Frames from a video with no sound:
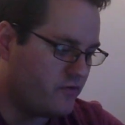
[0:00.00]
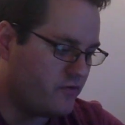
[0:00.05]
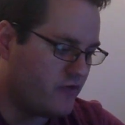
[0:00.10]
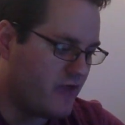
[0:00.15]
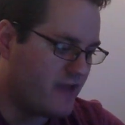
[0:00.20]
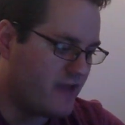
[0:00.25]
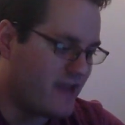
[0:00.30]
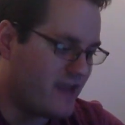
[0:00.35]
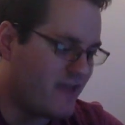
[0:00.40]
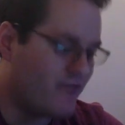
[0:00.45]

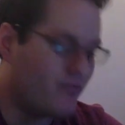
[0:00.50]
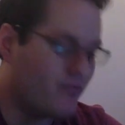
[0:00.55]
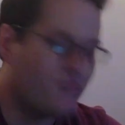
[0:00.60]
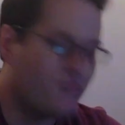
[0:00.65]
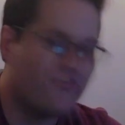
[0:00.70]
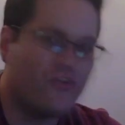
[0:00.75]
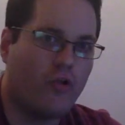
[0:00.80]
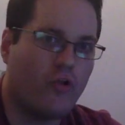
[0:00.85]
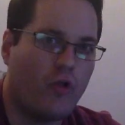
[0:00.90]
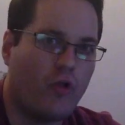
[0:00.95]
And
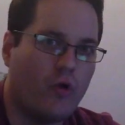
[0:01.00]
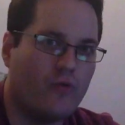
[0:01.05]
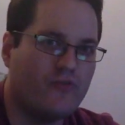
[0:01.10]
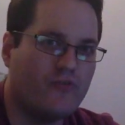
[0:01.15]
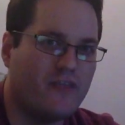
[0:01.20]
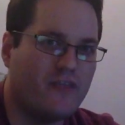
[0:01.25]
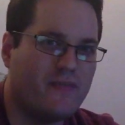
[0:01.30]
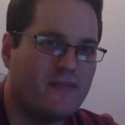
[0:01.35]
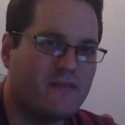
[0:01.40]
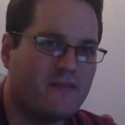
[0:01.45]
everyone's
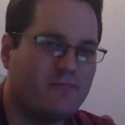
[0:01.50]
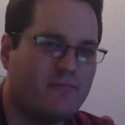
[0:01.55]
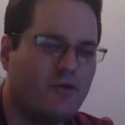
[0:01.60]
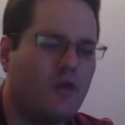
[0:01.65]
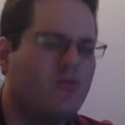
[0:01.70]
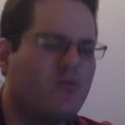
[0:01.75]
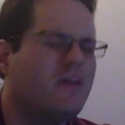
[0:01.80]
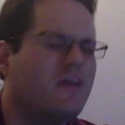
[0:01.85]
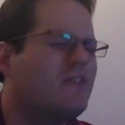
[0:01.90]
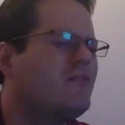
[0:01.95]
closed in this
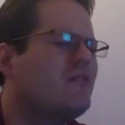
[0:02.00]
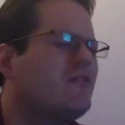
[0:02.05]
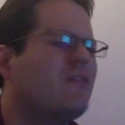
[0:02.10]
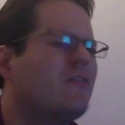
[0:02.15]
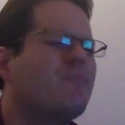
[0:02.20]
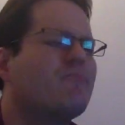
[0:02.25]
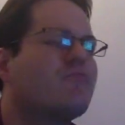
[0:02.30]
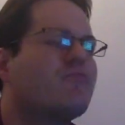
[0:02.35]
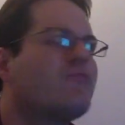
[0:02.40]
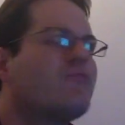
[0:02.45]
boat. It's
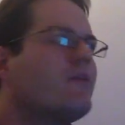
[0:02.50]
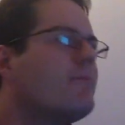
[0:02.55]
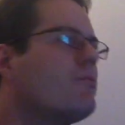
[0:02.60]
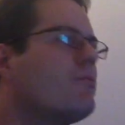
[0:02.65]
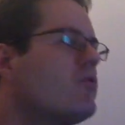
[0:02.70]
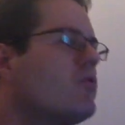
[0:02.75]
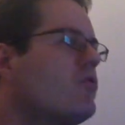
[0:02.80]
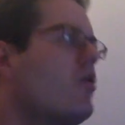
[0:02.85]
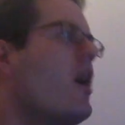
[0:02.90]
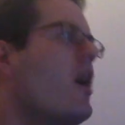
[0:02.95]
the
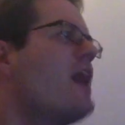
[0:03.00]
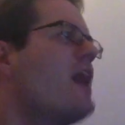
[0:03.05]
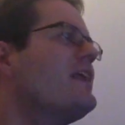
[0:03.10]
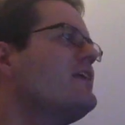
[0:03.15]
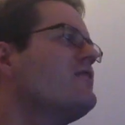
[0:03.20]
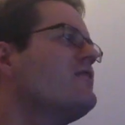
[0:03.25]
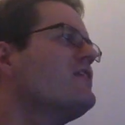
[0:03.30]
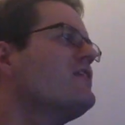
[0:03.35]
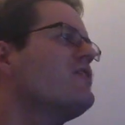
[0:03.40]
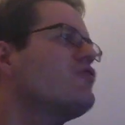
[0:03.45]
plot
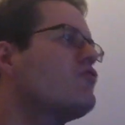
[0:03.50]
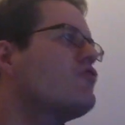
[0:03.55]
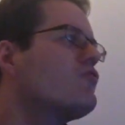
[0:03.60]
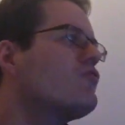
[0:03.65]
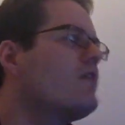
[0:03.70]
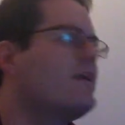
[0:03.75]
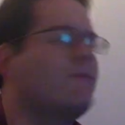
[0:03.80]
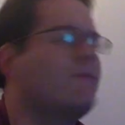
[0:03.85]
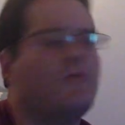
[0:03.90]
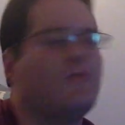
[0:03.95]
is
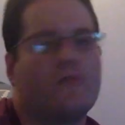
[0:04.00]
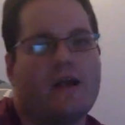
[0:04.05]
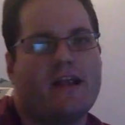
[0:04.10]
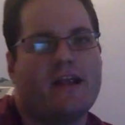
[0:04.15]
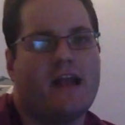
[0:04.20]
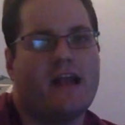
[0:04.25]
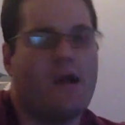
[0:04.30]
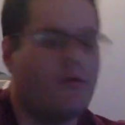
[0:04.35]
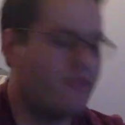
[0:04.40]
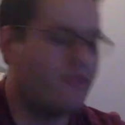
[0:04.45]
incredible
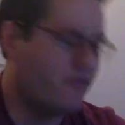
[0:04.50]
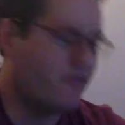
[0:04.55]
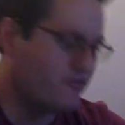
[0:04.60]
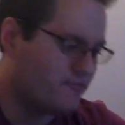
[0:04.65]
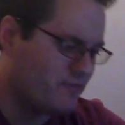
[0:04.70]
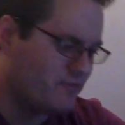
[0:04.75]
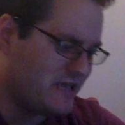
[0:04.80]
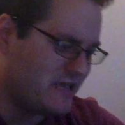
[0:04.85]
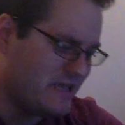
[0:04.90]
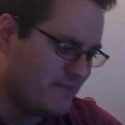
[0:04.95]
right now with all these
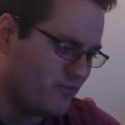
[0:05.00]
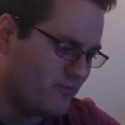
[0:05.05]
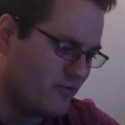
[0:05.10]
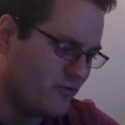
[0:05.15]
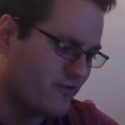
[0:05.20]
people.